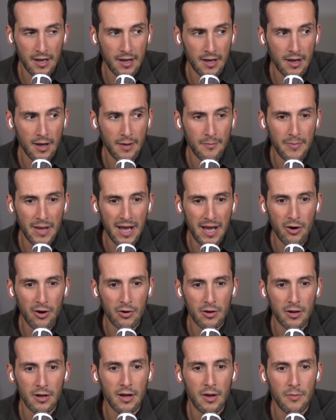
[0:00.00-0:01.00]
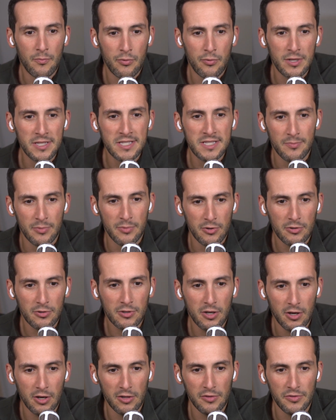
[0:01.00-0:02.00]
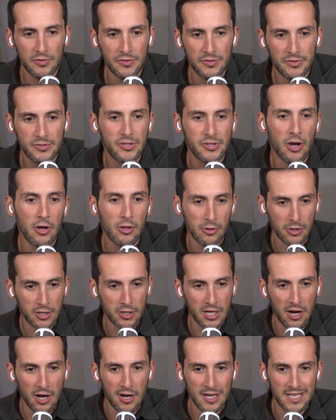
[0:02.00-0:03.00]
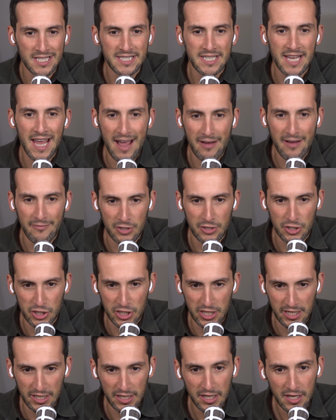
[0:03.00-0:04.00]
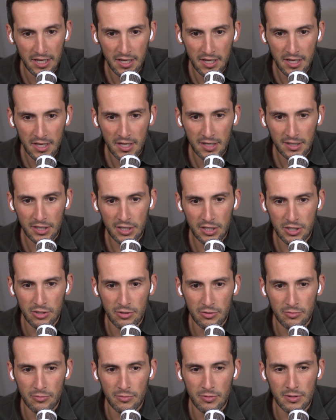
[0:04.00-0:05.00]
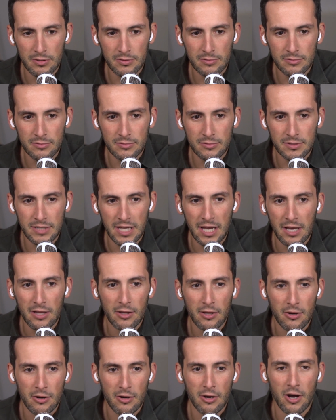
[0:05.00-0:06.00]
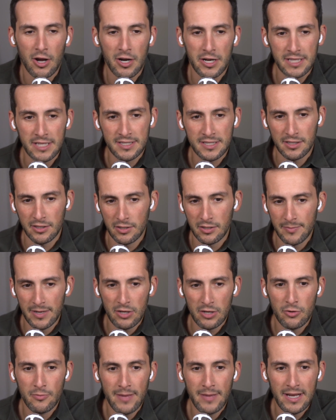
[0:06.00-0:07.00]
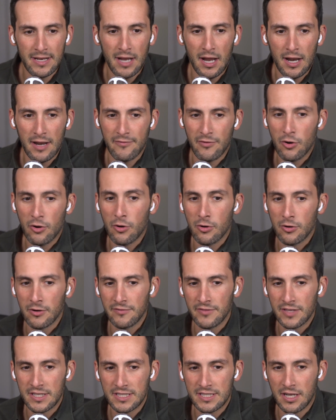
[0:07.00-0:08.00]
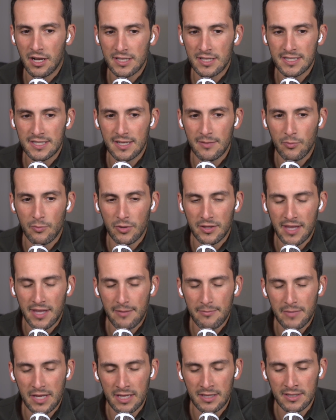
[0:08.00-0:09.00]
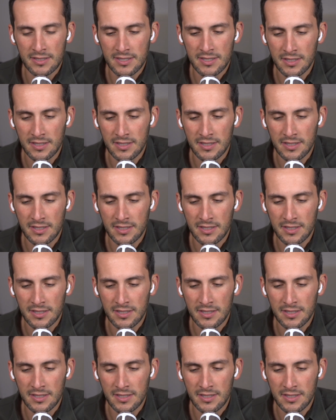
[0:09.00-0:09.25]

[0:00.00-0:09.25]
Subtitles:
about a principle called dollar cost averaging. Could you tell our audience a little bit who may not have heard of this concept what that means?